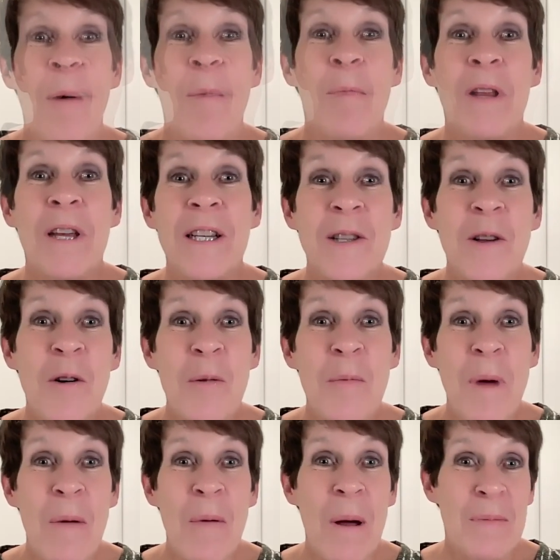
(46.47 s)
Please go to
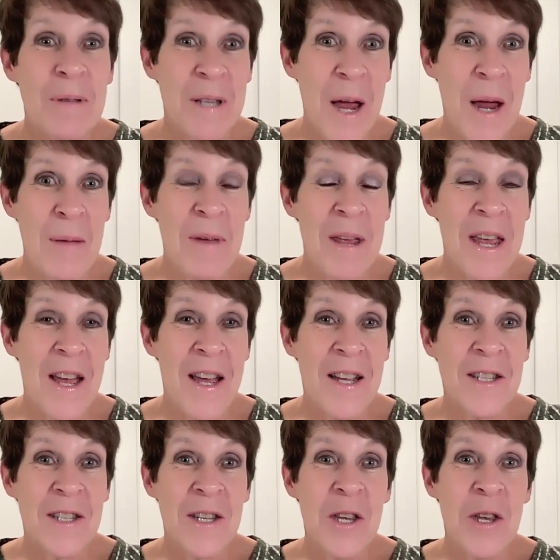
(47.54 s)
my website
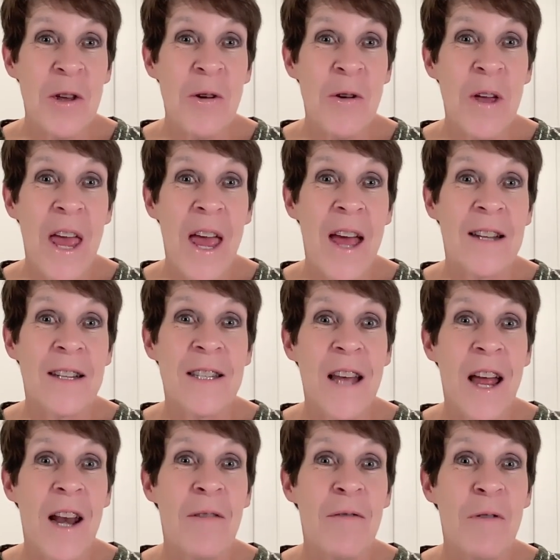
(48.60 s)
because you can
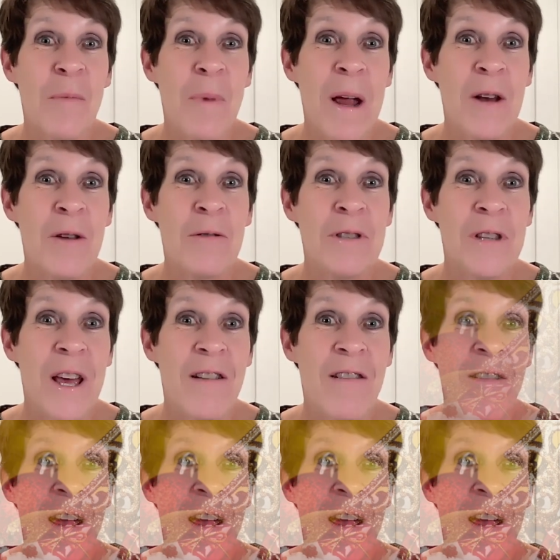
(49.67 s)
sign up for my newsletter